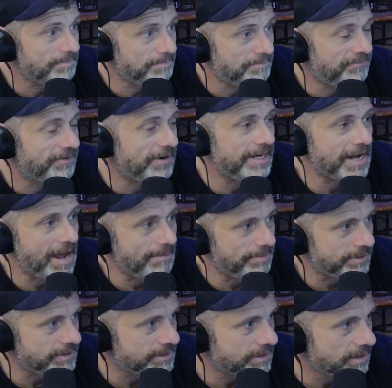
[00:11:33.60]
fight
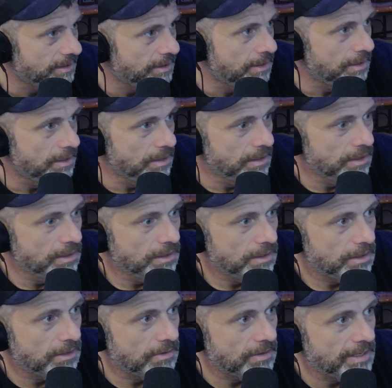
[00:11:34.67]
happens. All right?